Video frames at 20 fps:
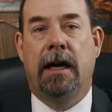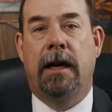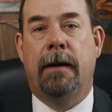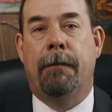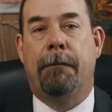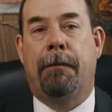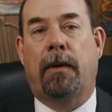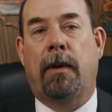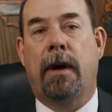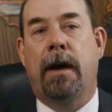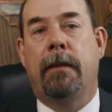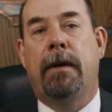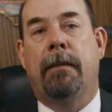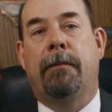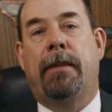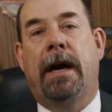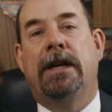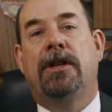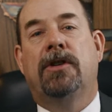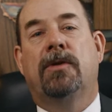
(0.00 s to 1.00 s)

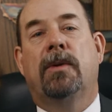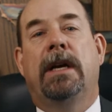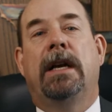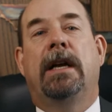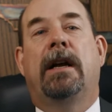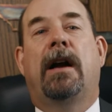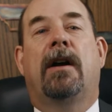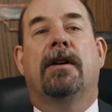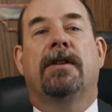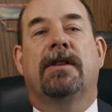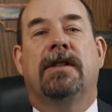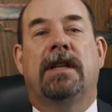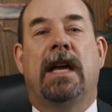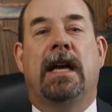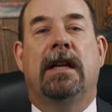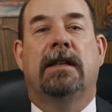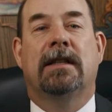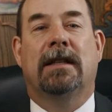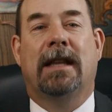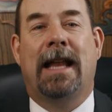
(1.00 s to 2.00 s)
employment by treating our
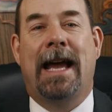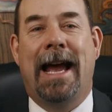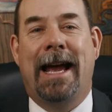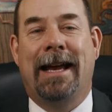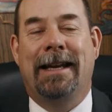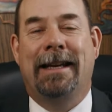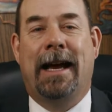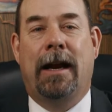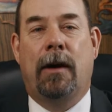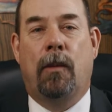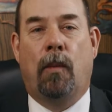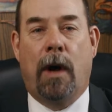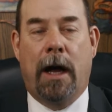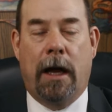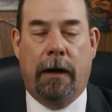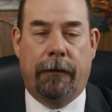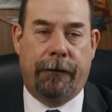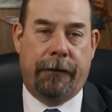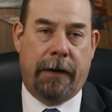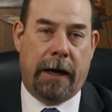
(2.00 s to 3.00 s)
state's land and
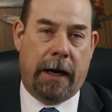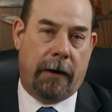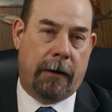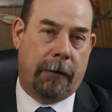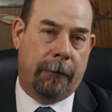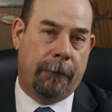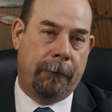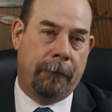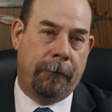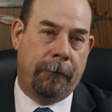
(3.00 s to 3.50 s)
wildfire.